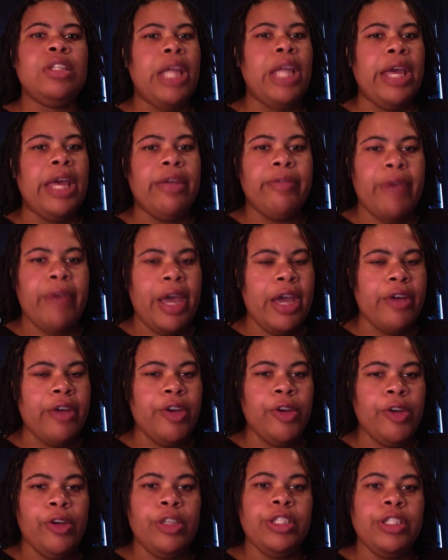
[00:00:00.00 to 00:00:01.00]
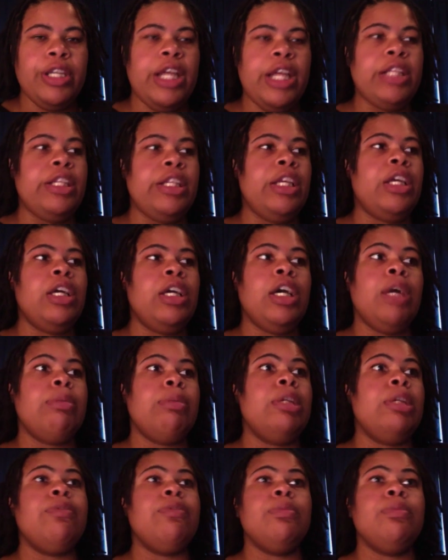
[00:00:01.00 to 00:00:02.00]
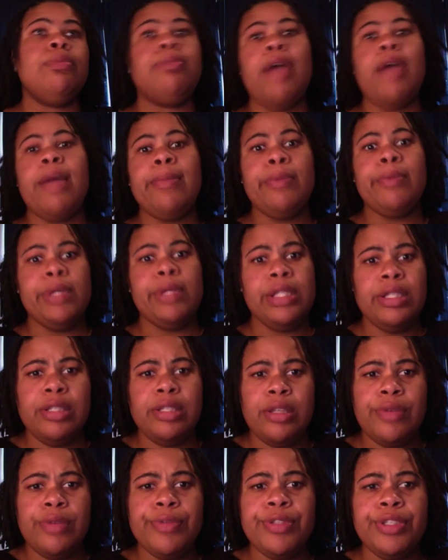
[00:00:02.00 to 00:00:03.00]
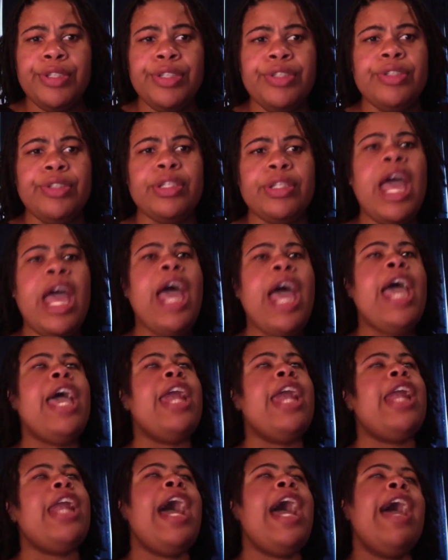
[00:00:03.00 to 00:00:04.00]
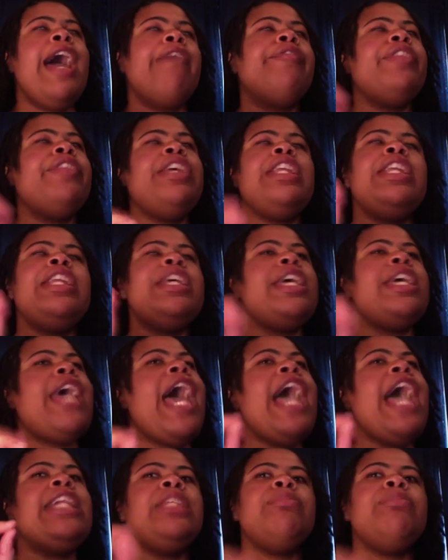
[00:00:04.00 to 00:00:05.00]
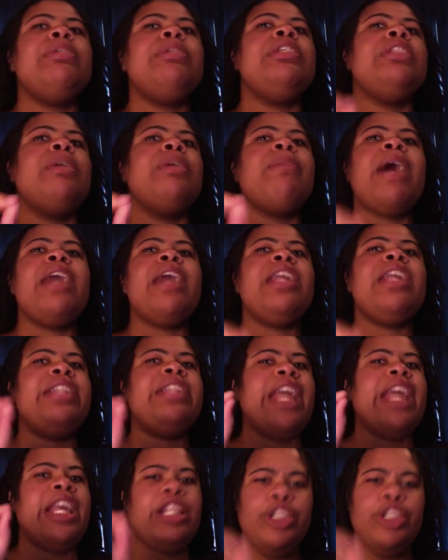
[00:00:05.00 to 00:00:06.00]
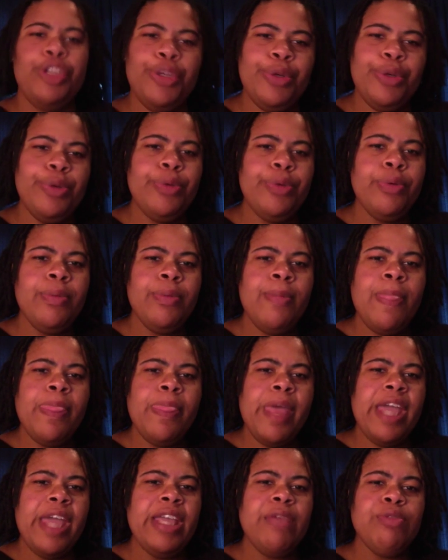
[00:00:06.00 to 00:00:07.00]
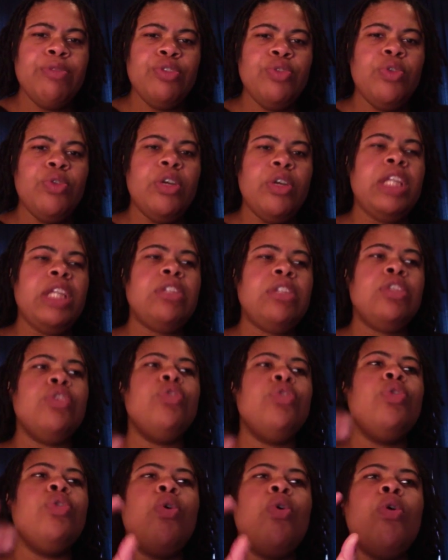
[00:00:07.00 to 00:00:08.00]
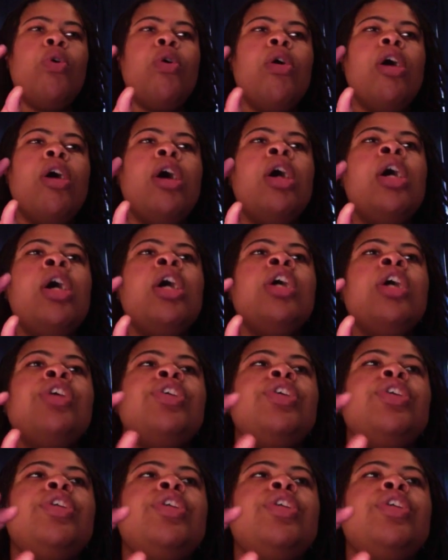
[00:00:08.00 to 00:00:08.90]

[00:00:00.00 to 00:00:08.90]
like five girls, and I think a couple of them probably was his own sisters. And I have, and it had to be somebody that they knew that he was doing it to, or you